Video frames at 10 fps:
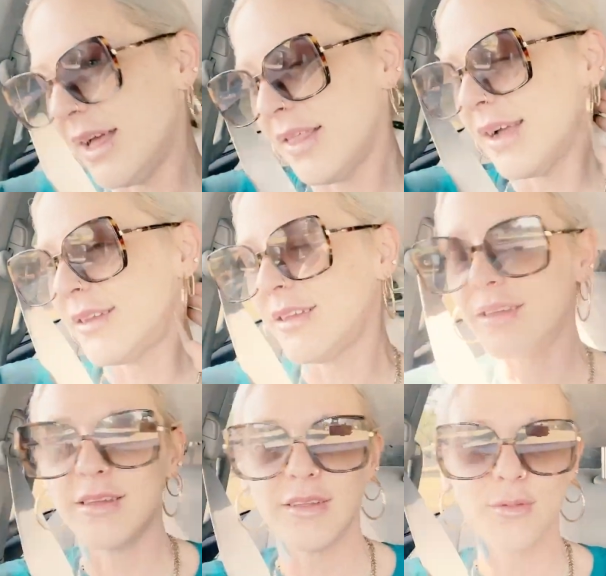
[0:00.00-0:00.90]
I like
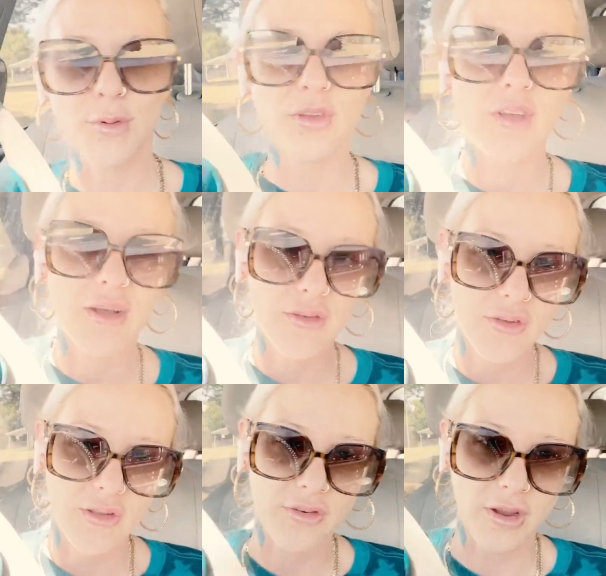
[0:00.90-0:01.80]
to reach out and
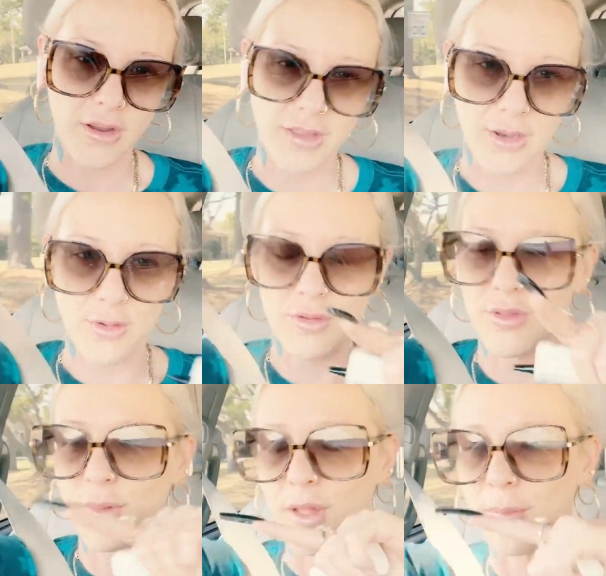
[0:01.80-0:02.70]
touch her, you know, and
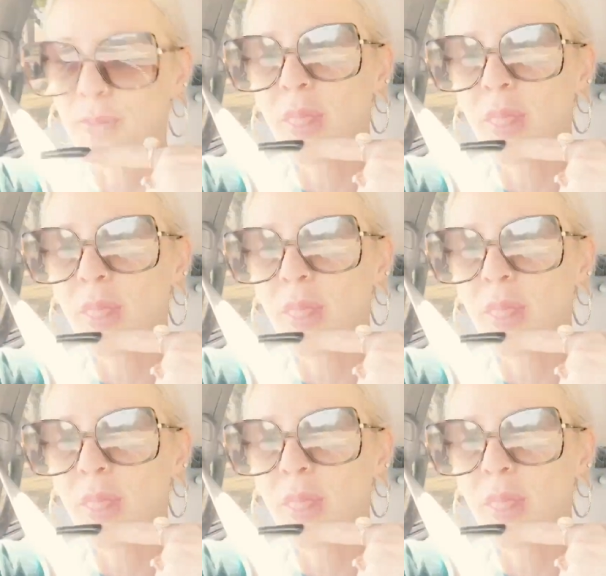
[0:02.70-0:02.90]
just be like,